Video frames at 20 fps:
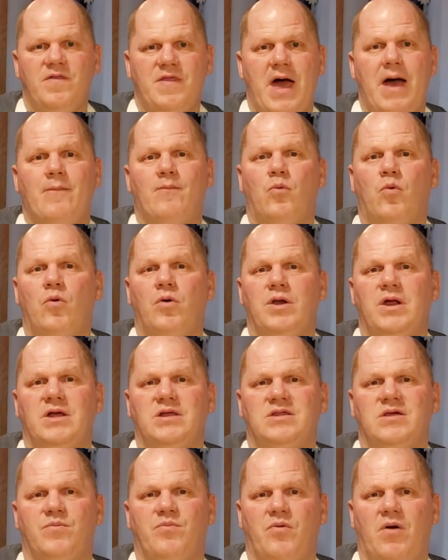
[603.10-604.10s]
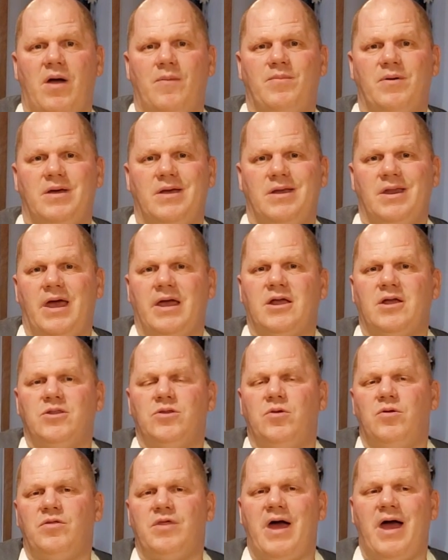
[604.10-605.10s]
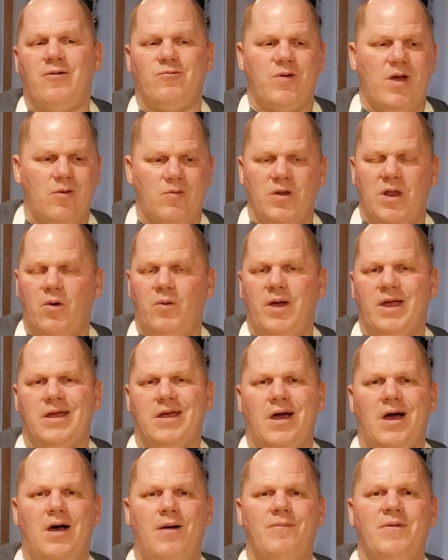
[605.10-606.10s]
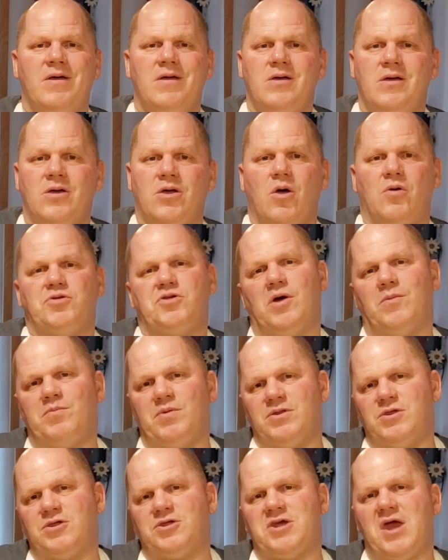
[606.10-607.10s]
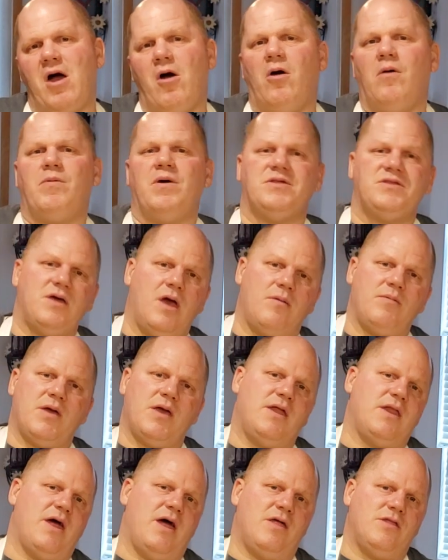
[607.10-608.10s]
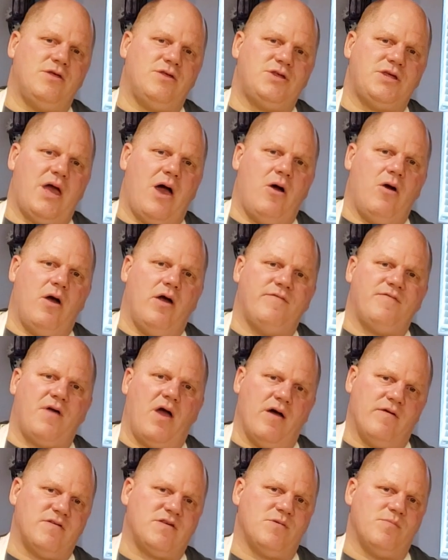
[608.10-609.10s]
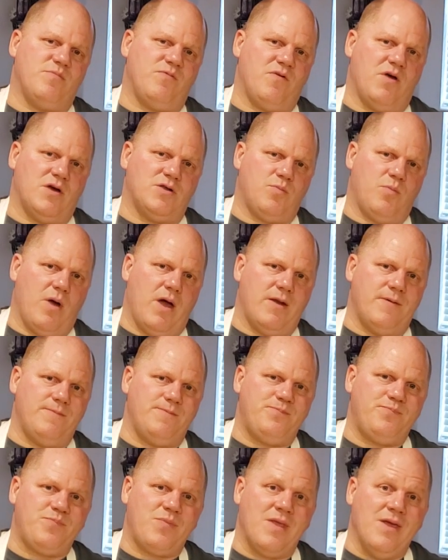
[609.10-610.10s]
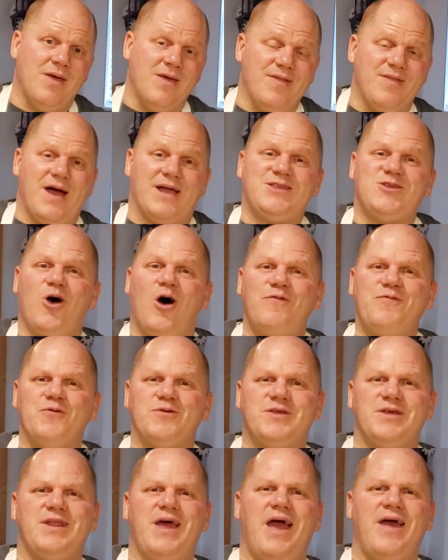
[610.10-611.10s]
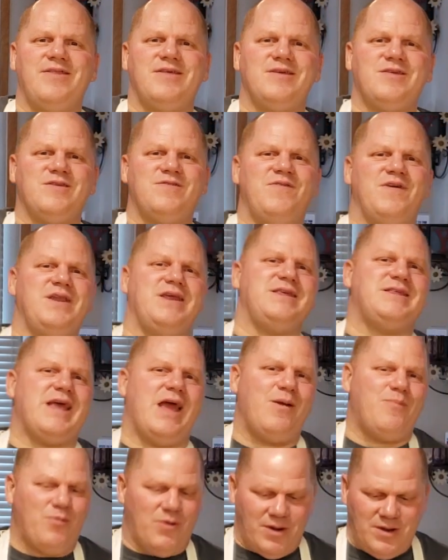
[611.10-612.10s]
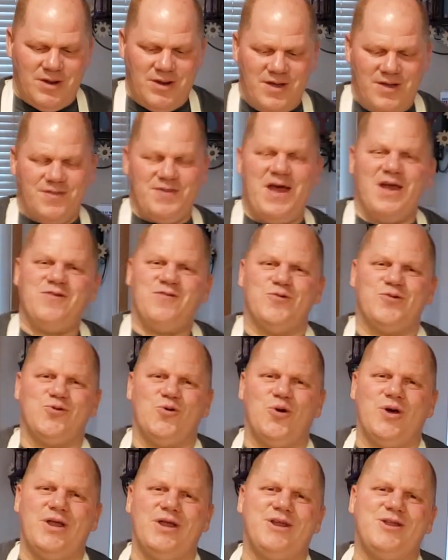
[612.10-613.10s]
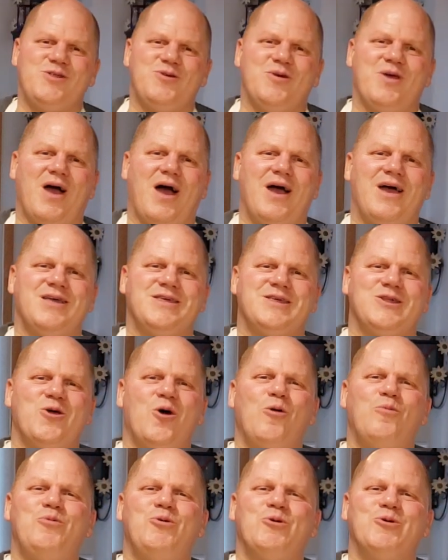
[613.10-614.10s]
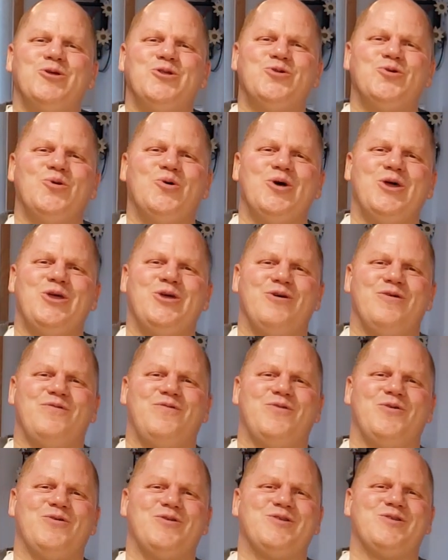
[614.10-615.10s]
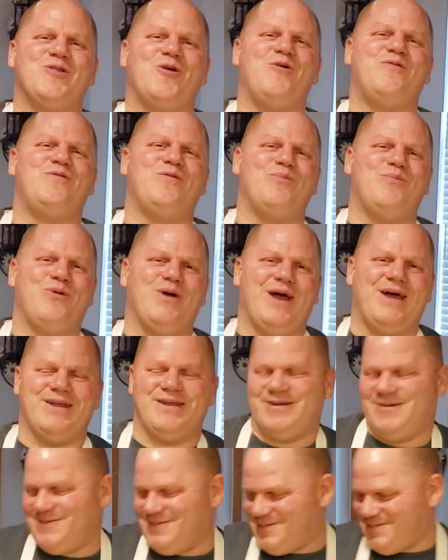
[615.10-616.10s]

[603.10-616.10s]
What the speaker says: that morning to prep it. And I can do that right when I wake up, go jump in the shower. By the time I get out of the shower, I've got some fresh bread. That's all for today. This is Vinnie's Apron. Thanks for joining us, you guys, and hope you enjoy your first loaf of bread.